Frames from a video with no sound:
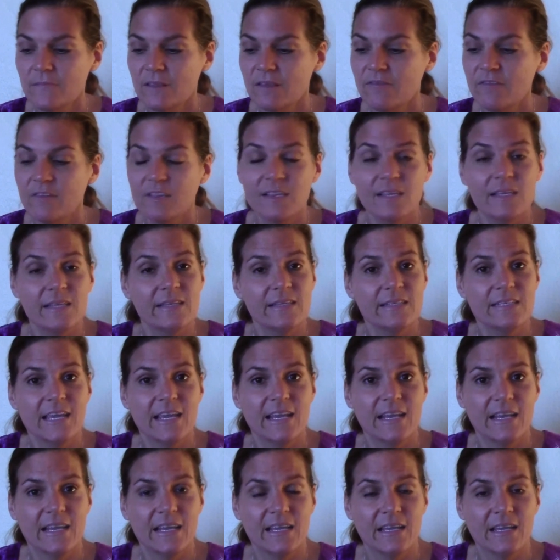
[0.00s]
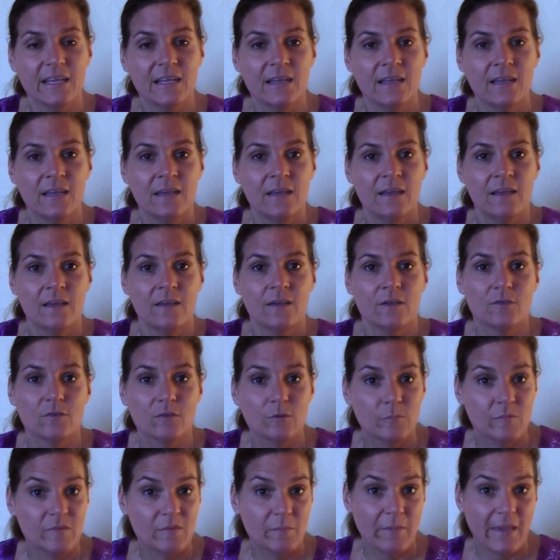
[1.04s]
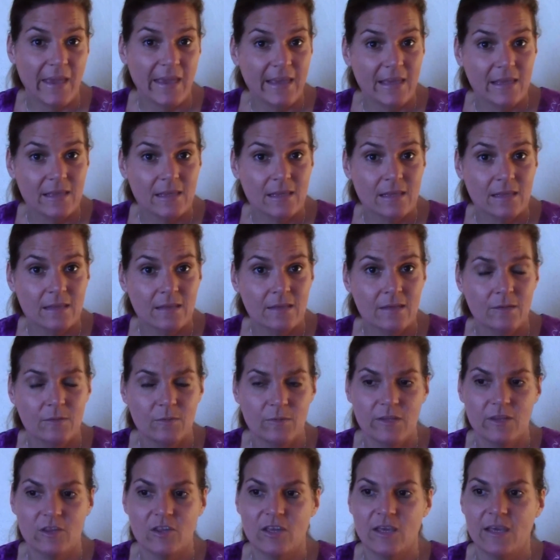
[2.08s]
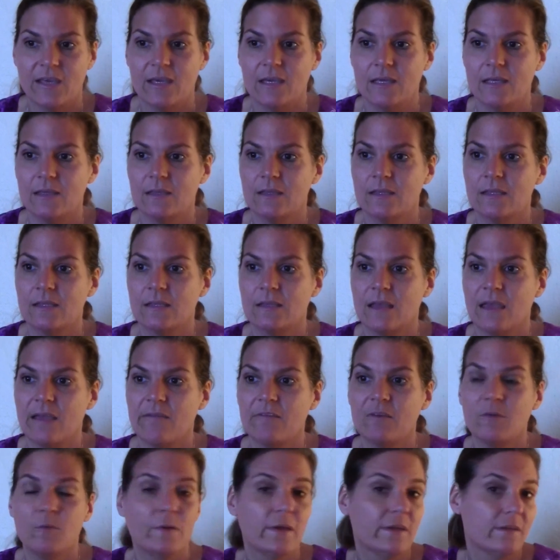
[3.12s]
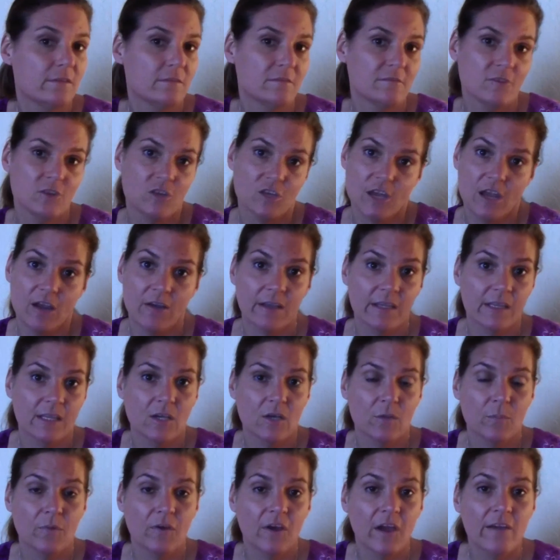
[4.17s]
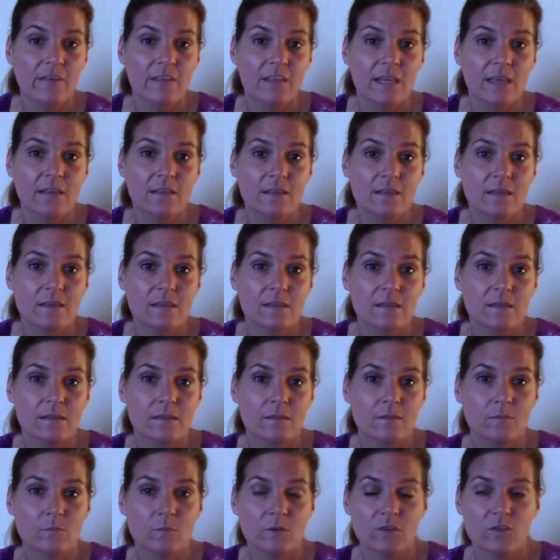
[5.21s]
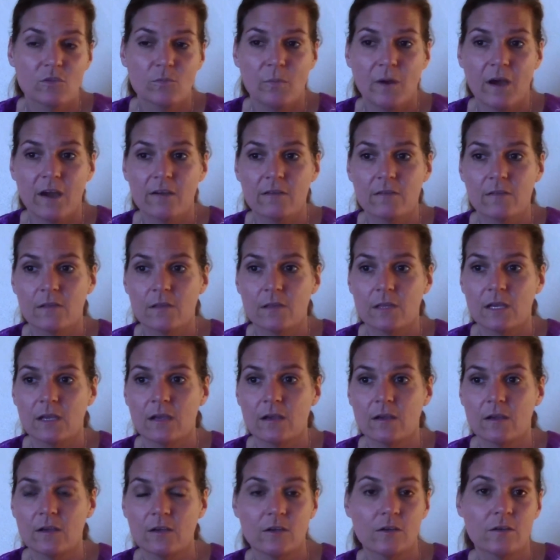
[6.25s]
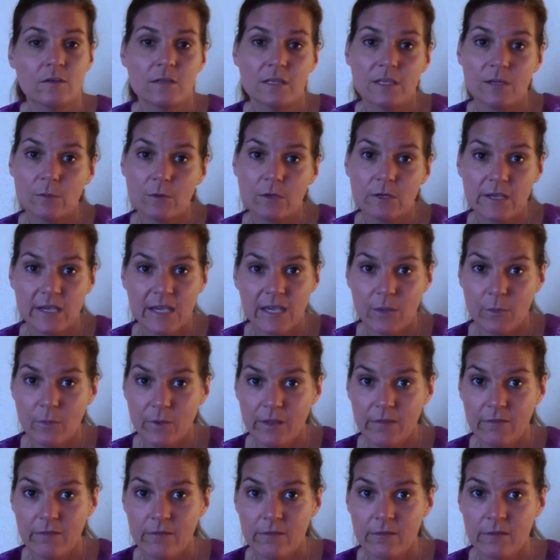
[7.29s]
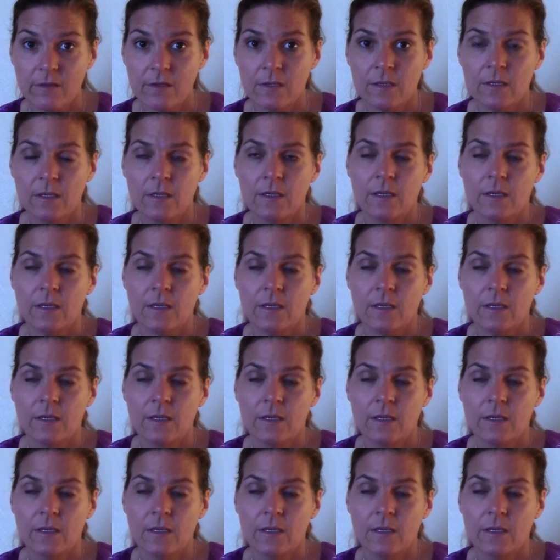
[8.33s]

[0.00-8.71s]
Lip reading: facilitating group space, which is everyone sharing their processes, which parts they're currently working with,